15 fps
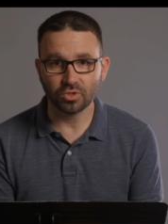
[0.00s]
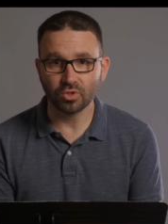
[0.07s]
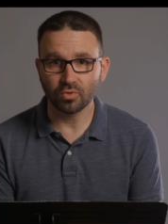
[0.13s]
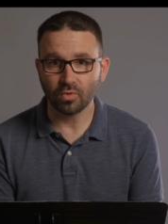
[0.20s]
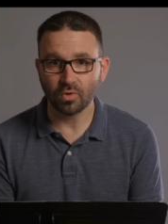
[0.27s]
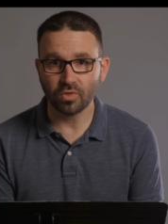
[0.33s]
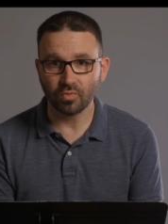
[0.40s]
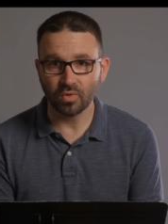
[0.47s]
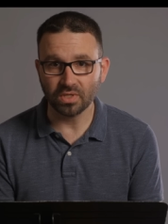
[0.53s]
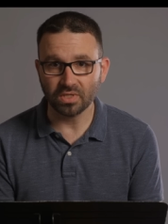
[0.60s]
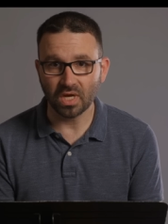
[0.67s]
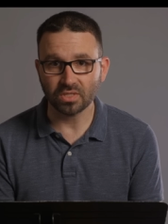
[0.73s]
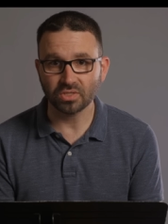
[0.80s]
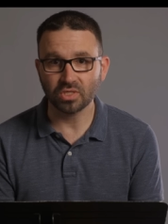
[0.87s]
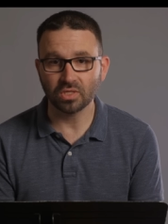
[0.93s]
two or three
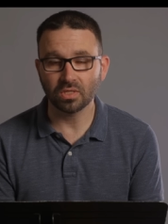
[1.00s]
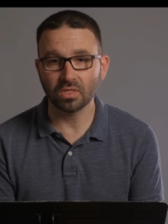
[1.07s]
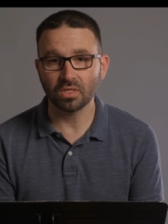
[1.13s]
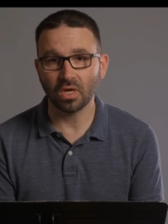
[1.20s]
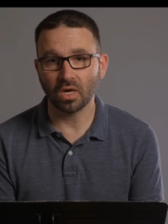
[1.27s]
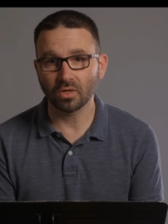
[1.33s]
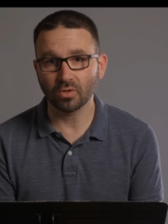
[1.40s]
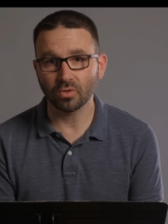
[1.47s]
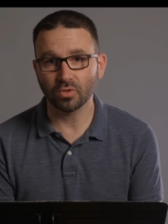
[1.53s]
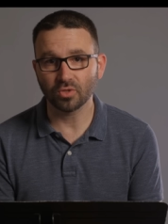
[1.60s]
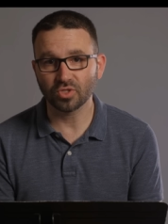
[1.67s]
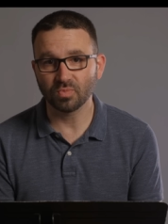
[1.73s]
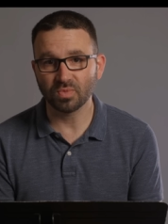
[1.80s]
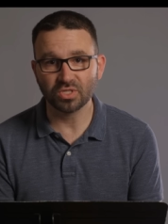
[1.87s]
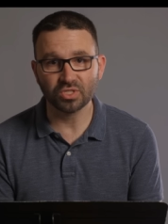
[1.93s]
dozen young
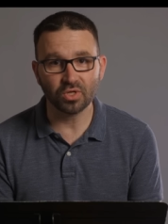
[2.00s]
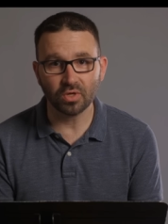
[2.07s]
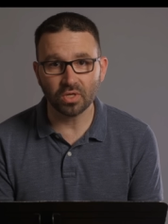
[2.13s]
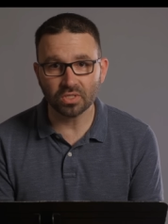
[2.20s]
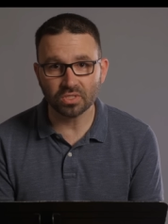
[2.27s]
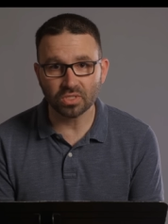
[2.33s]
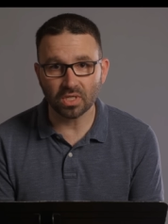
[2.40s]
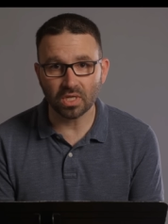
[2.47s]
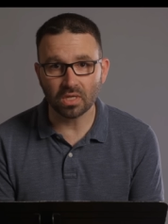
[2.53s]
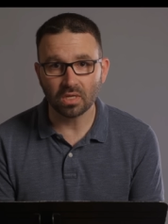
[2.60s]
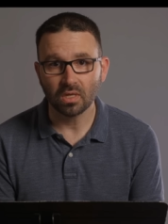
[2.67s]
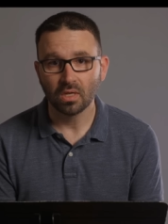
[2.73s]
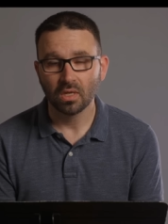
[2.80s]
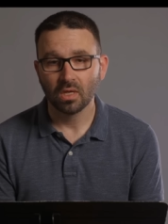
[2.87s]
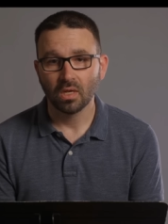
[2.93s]
girls
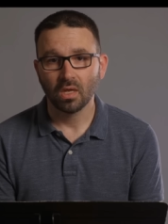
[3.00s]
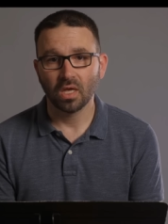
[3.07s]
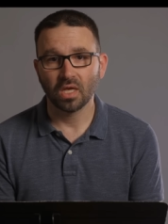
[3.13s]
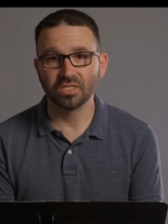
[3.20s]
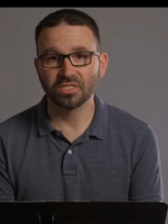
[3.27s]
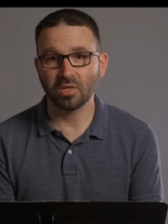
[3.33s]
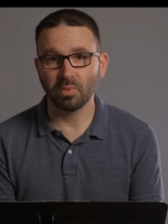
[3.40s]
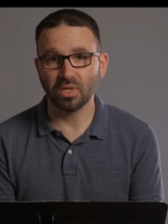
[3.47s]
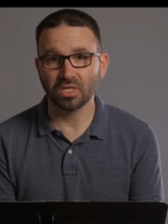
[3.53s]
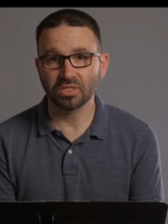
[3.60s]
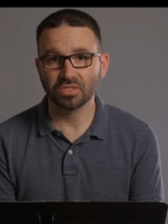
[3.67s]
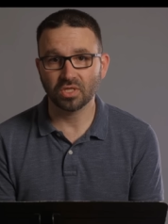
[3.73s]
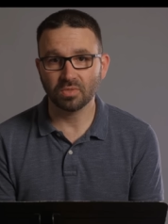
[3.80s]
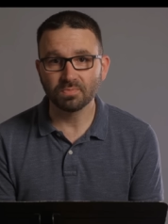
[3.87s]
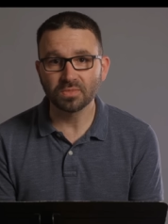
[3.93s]
mysteriously exhibiting
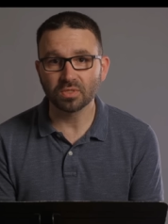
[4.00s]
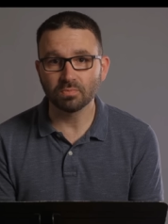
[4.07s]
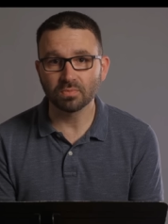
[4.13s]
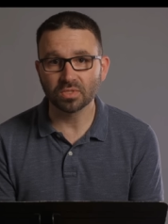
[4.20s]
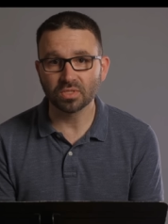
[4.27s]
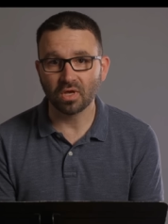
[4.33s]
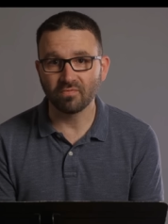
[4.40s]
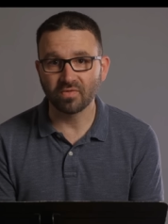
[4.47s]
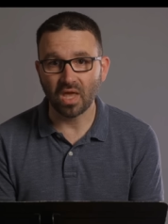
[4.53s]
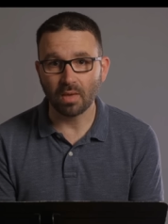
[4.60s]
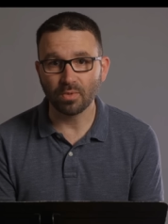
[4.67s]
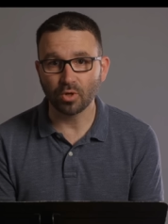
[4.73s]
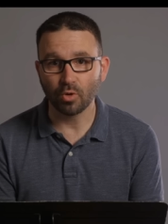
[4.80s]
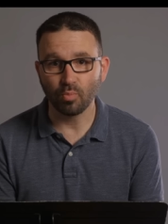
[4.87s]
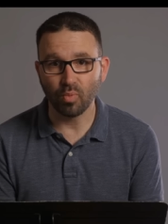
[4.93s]
symptoms of
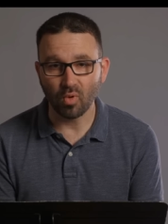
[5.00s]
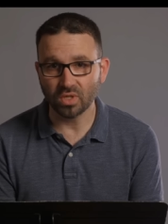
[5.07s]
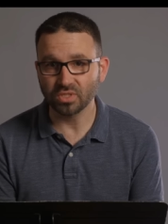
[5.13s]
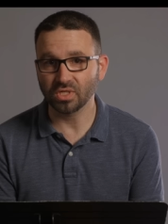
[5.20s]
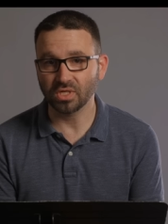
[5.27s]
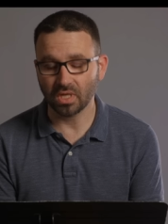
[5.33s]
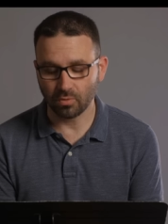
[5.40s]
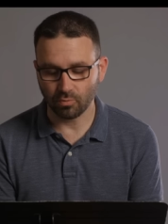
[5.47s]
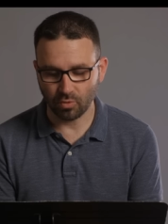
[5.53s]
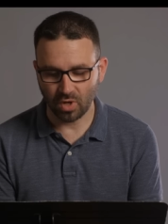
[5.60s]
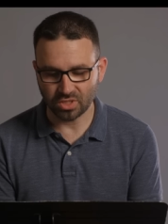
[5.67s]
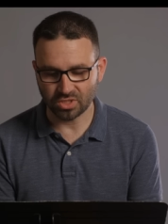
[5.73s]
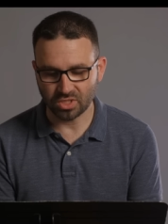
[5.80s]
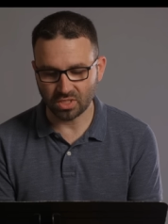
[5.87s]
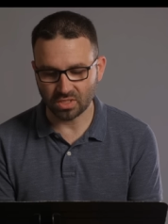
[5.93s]
chemical poisoning
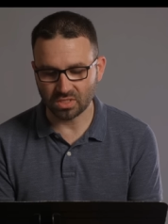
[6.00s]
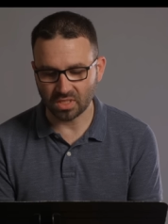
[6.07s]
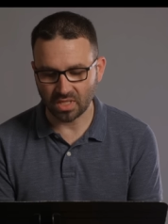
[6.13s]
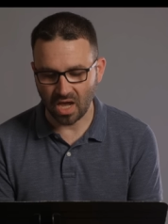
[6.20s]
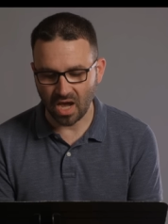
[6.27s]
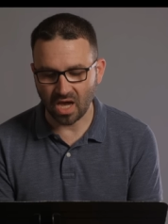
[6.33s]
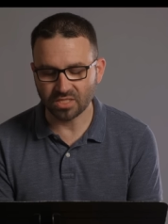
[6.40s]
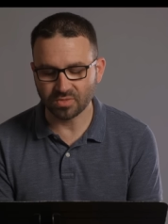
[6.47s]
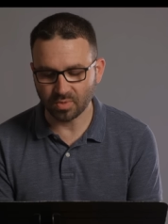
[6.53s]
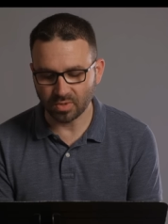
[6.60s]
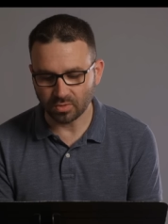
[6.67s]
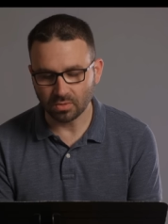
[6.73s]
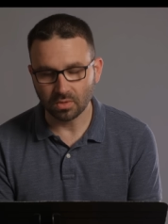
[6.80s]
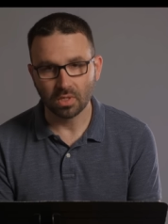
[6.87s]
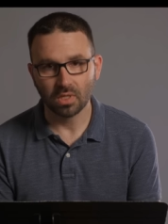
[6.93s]
rushed to the
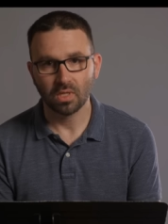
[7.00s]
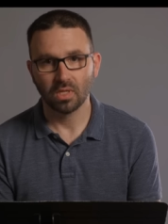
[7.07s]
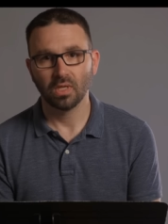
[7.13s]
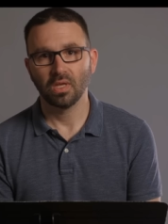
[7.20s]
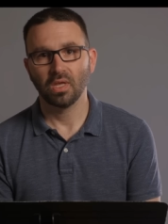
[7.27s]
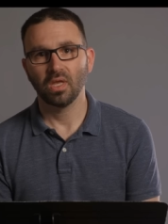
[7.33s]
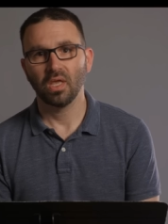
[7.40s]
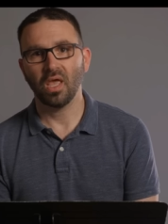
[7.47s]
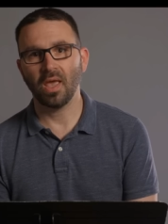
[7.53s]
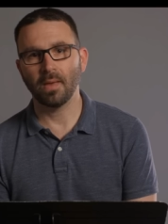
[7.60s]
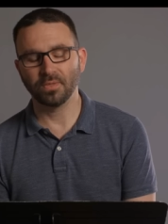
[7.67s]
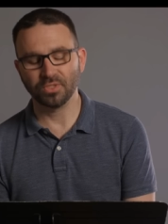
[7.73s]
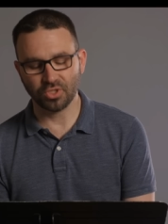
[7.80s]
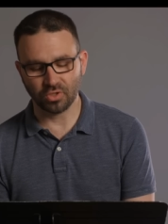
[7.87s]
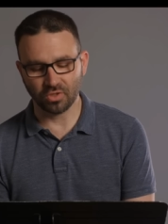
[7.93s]
hospital.
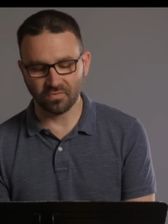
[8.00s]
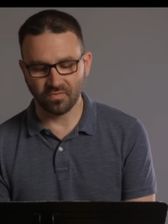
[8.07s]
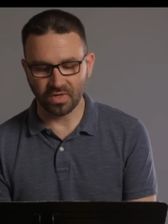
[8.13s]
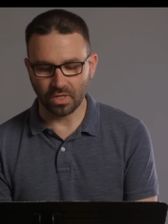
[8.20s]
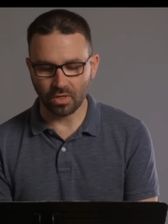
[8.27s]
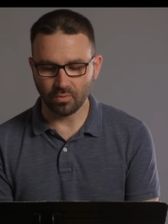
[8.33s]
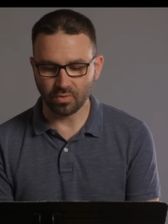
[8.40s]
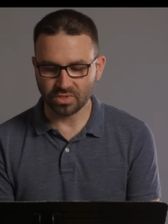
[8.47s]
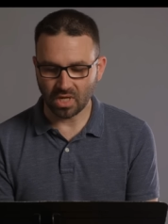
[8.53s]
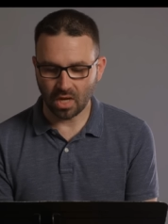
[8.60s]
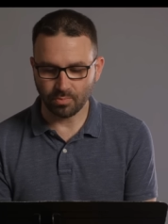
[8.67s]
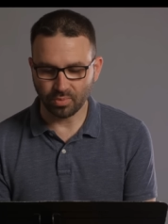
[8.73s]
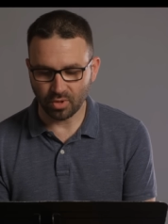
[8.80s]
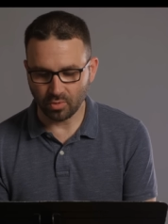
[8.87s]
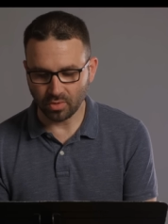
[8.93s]
Amateur video was
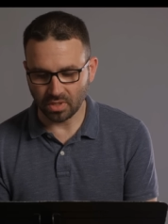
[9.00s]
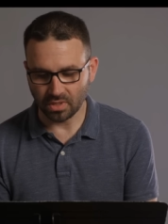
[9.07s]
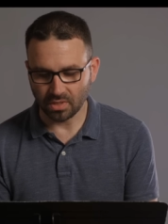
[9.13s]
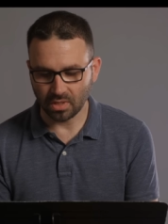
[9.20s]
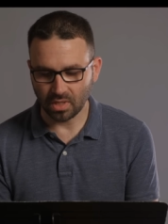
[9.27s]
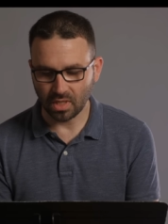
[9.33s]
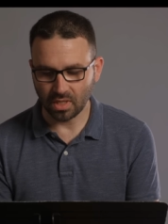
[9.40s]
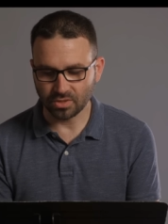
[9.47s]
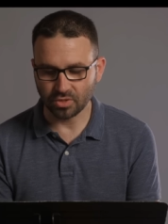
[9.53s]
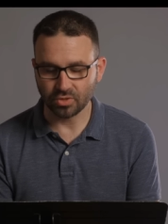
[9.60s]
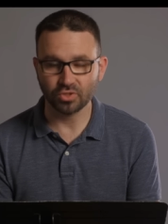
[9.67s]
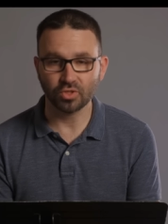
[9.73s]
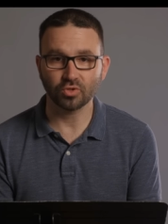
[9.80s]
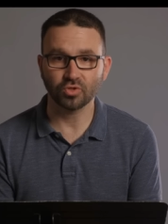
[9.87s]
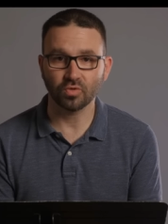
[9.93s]
uploaded uh, to
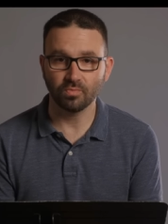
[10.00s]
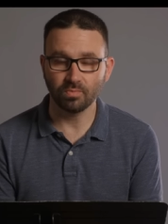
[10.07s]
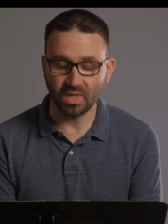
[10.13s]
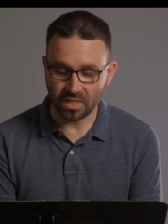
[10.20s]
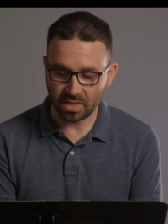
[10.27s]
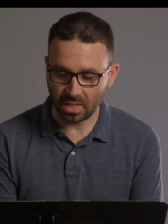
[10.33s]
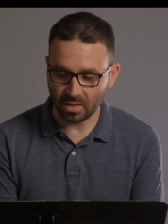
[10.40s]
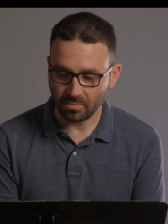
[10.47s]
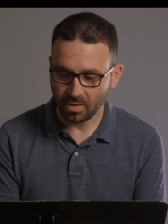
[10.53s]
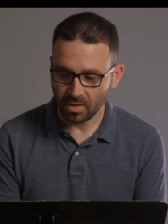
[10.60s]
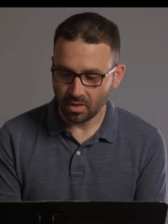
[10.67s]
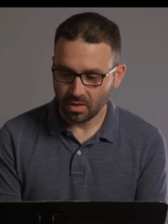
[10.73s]
social media,